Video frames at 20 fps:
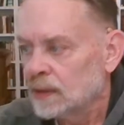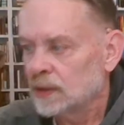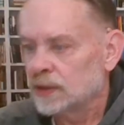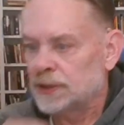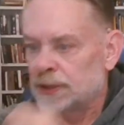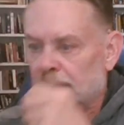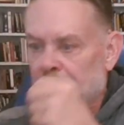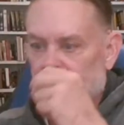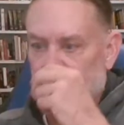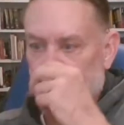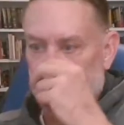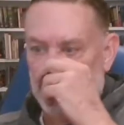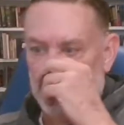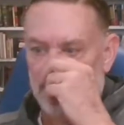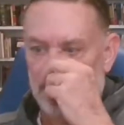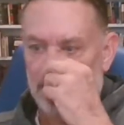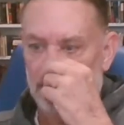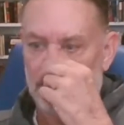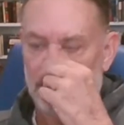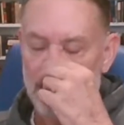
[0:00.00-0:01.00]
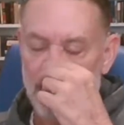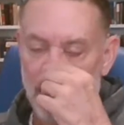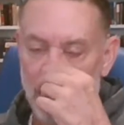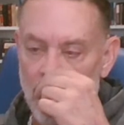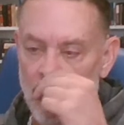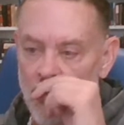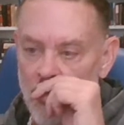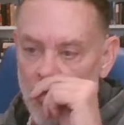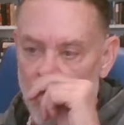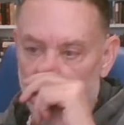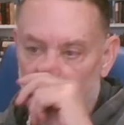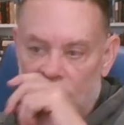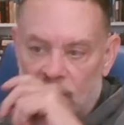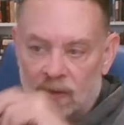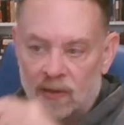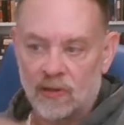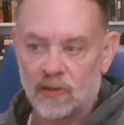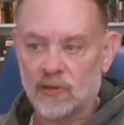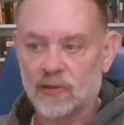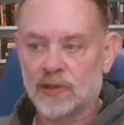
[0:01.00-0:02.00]
Jackson,
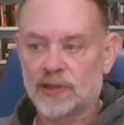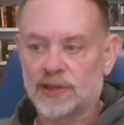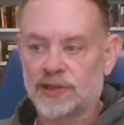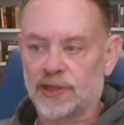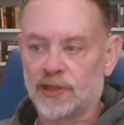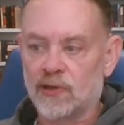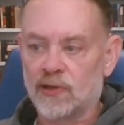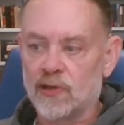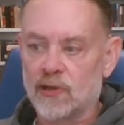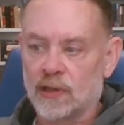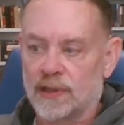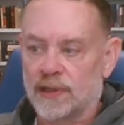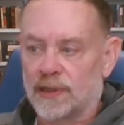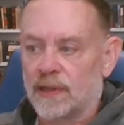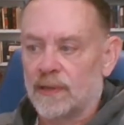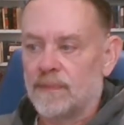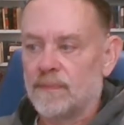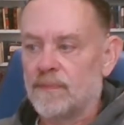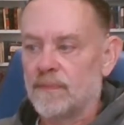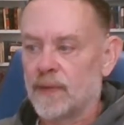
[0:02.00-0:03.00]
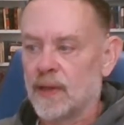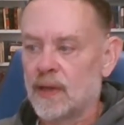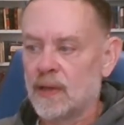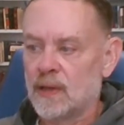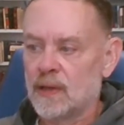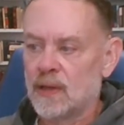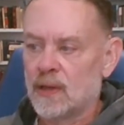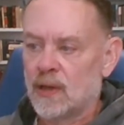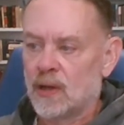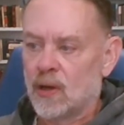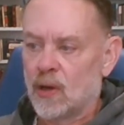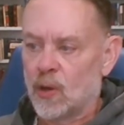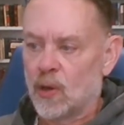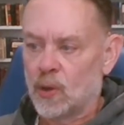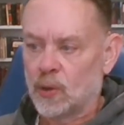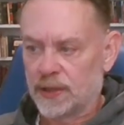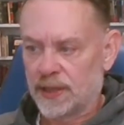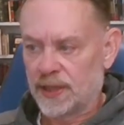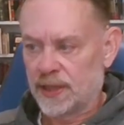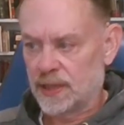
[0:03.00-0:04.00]
Hall, Busher, Hooker.
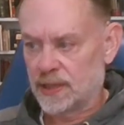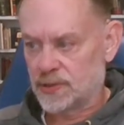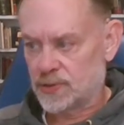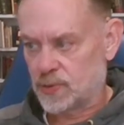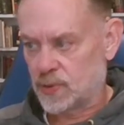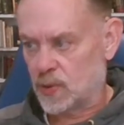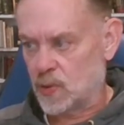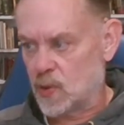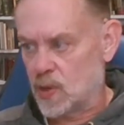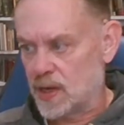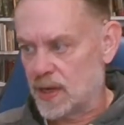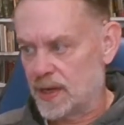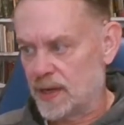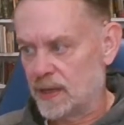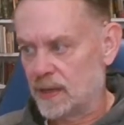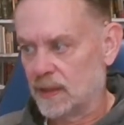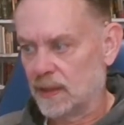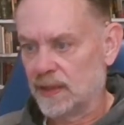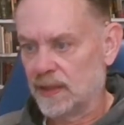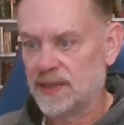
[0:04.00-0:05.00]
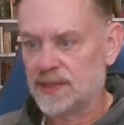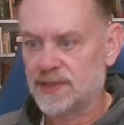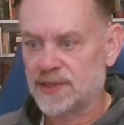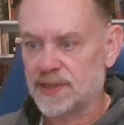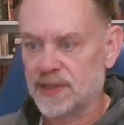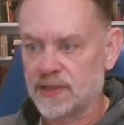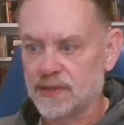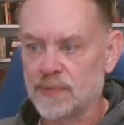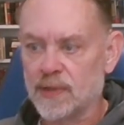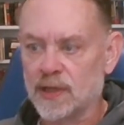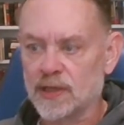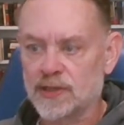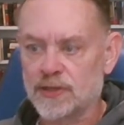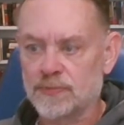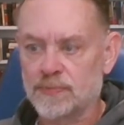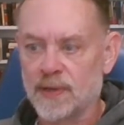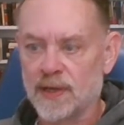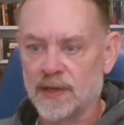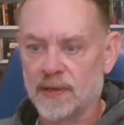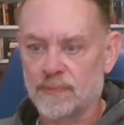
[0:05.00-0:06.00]
Holiness required at least as
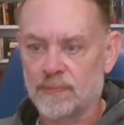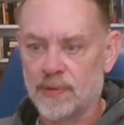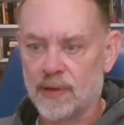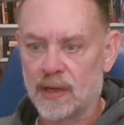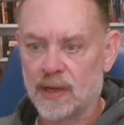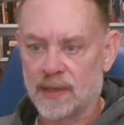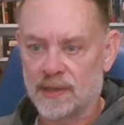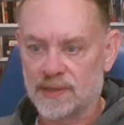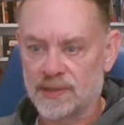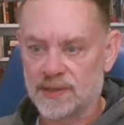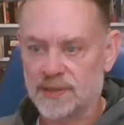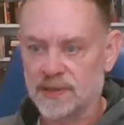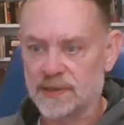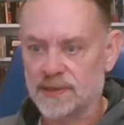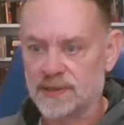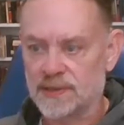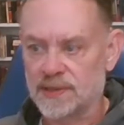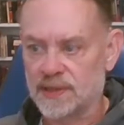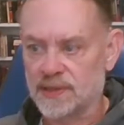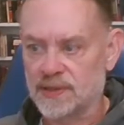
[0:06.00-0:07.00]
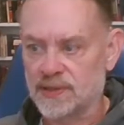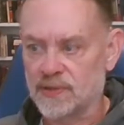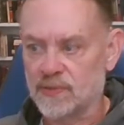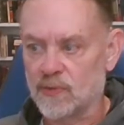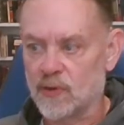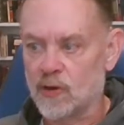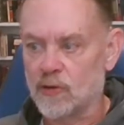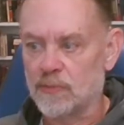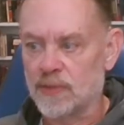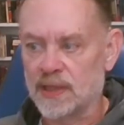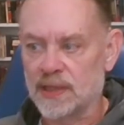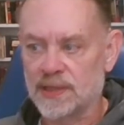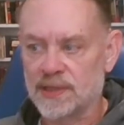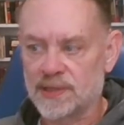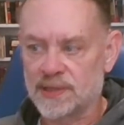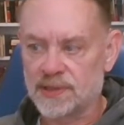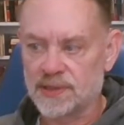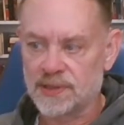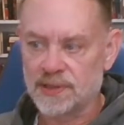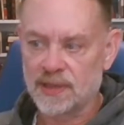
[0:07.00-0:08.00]
much by the Protestants as the
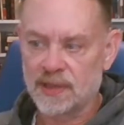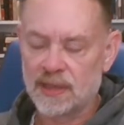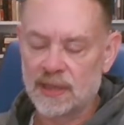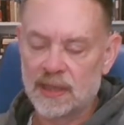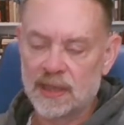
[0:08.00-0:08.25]
Romanists.